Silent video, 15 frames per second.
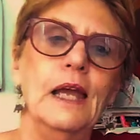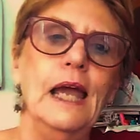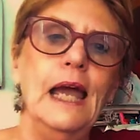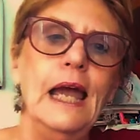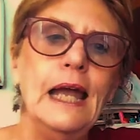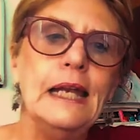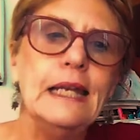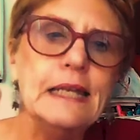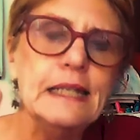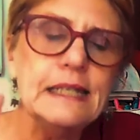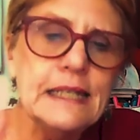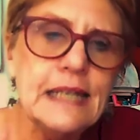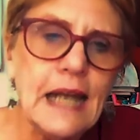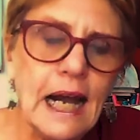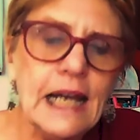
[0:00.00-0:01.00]
And
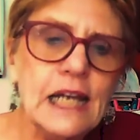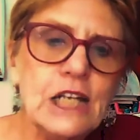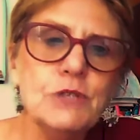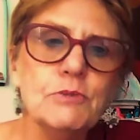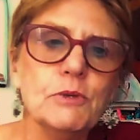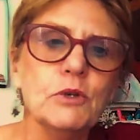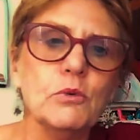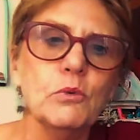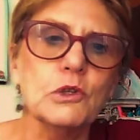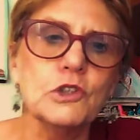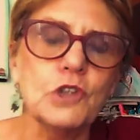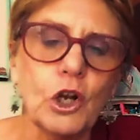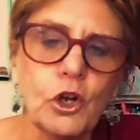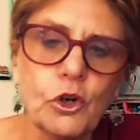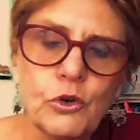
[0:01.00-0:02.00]
engagement was
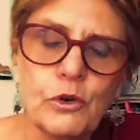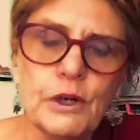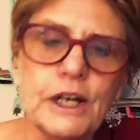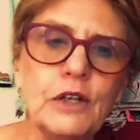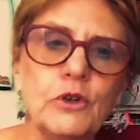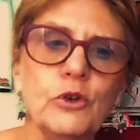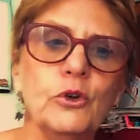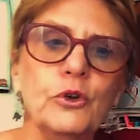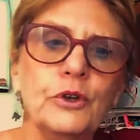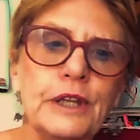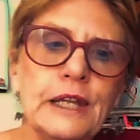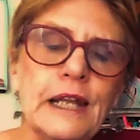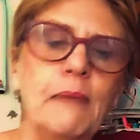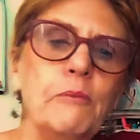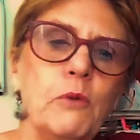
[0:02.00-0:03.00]
a critical
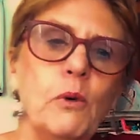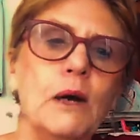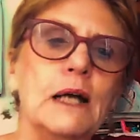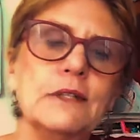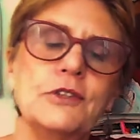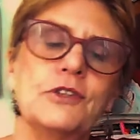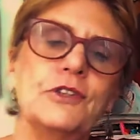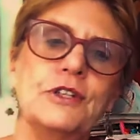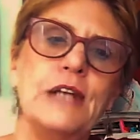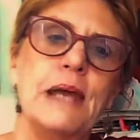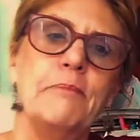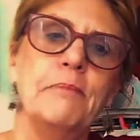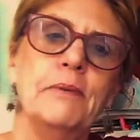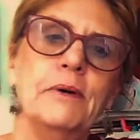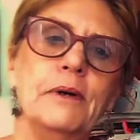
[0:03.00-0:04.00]
number one step.
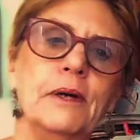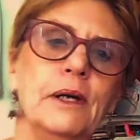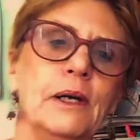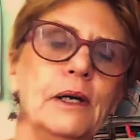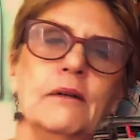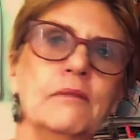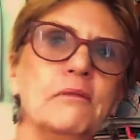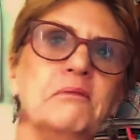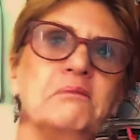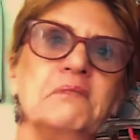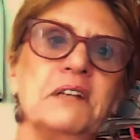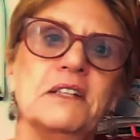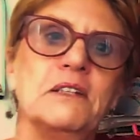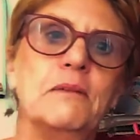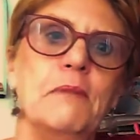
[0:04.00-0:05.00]

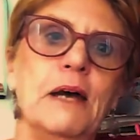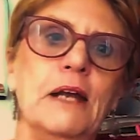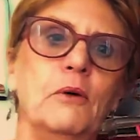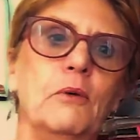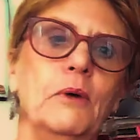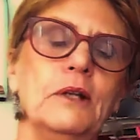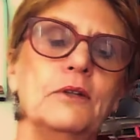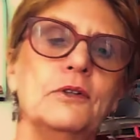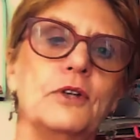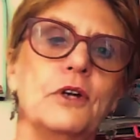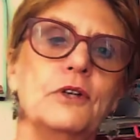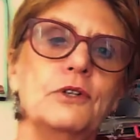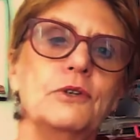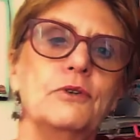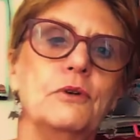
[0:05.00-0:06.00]
Doesn't matter what else I
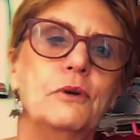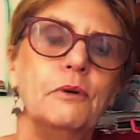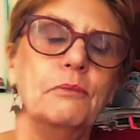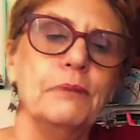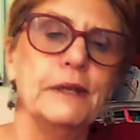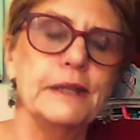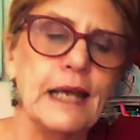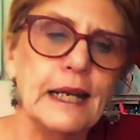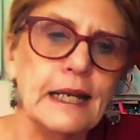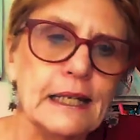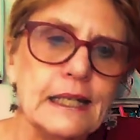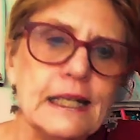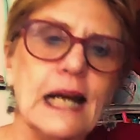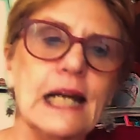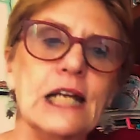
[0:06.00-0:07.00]
do, but that
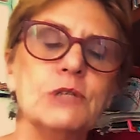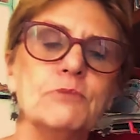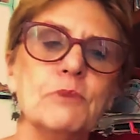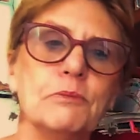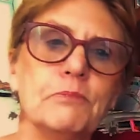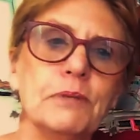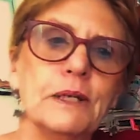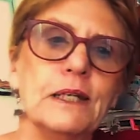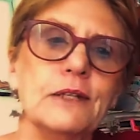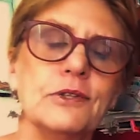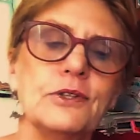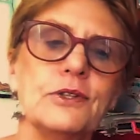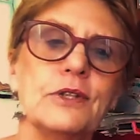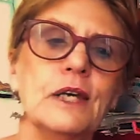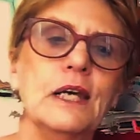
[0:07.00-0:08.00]
engagement
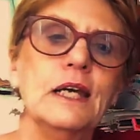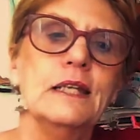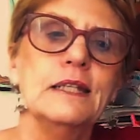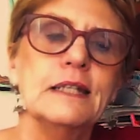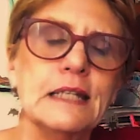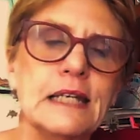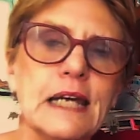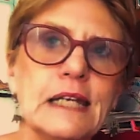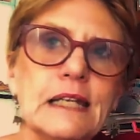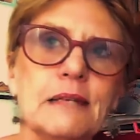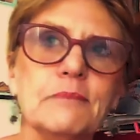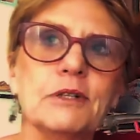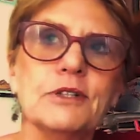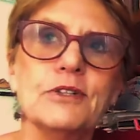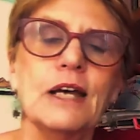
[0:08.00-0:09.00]
piece to get him
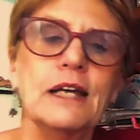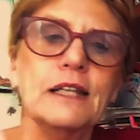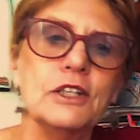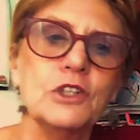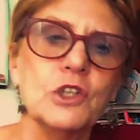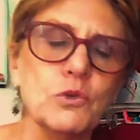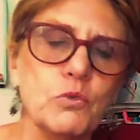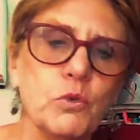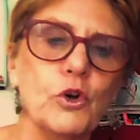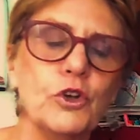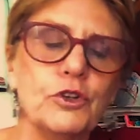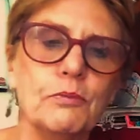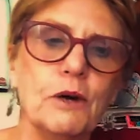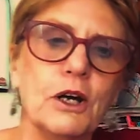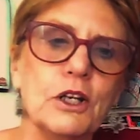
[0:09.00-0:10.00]
to say, this is
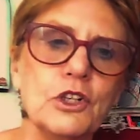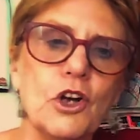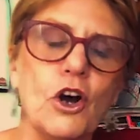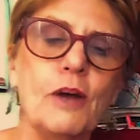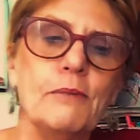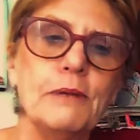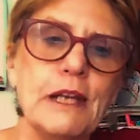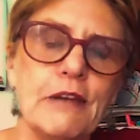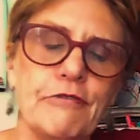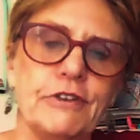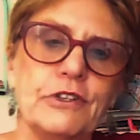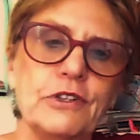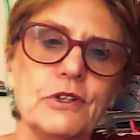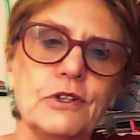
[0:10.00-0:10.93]
worth my time and effort,